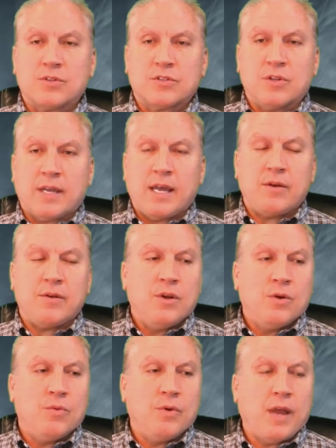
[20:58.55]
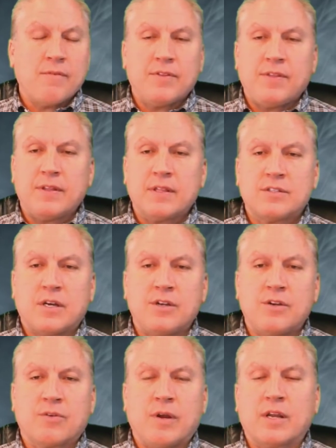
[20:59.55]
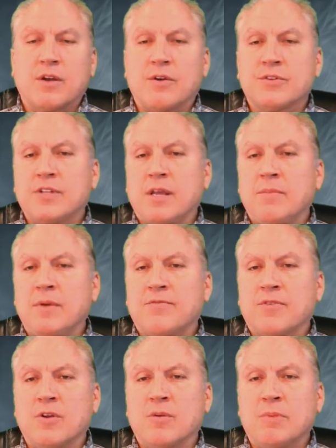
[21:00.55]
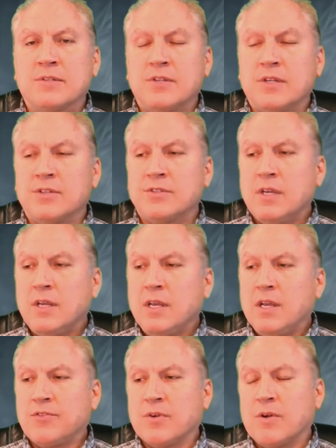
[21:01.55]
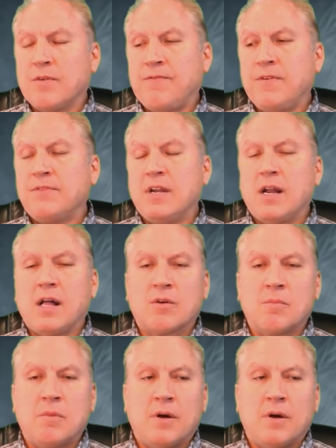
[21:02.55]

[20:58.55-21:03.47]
Look at everything that's on your credit card statement for your business. Is there a $50 a month